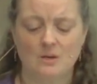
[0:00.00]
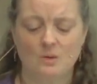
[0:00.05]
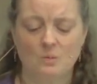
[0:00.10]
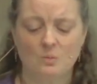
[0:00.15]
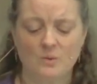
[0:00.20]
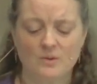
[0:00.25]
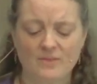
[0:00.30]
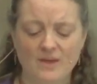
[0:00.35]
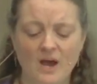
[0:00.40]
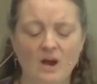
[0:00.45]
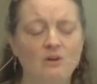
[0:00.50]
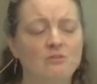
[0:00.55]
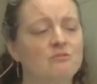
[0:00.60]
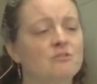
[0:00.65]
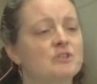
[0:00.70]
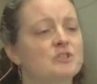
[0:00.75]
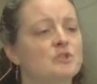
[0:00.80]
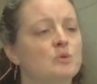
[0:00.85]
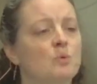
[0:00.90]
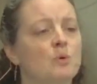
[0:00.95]
without
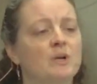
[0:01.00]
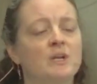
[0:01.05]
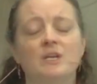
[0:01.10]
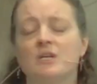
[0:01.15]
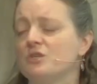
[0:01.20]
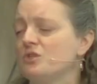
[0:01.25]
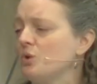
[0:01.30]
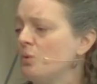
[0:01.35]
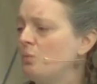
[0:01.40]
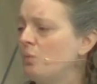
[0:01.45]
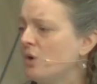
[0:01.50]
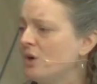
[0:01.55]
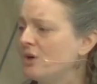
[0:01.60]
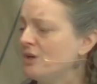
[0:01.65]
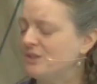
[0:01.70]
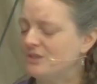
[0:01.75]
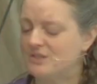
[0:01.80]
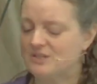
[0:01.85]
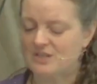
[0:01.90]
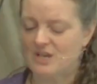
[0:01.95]
resorting to
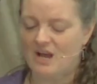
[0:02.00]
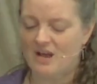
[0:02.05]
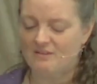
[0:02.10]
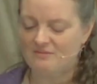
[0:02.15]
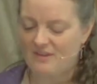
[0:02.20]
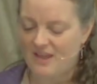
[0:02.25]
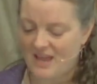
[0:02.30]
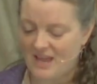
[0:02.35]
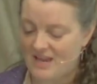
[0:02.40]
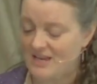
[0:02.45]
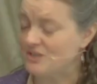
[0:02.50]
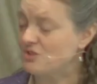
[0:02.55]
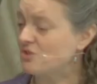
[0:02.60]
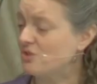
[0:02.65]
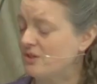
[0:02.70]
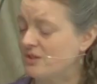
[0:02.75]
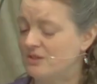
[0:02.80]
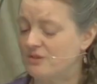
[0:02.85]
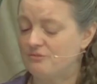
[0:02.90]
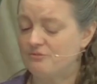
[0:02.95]
words of
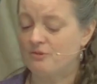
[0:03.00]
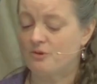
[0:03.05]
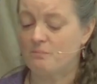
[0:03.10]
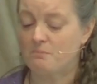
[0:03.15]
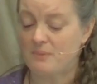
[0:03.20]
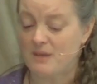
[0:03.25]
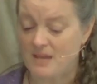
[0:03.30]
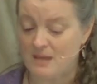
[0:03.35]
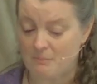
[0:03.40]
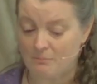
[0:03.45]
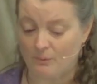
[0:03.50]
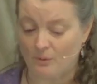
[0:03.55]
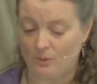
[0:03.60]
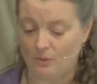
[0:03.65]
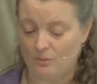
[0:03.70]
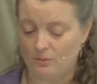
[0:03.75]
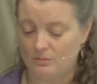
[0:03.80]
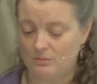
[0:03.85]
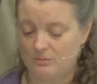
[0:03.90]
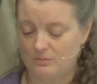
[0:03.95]
hatred for
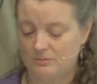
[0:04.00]
people.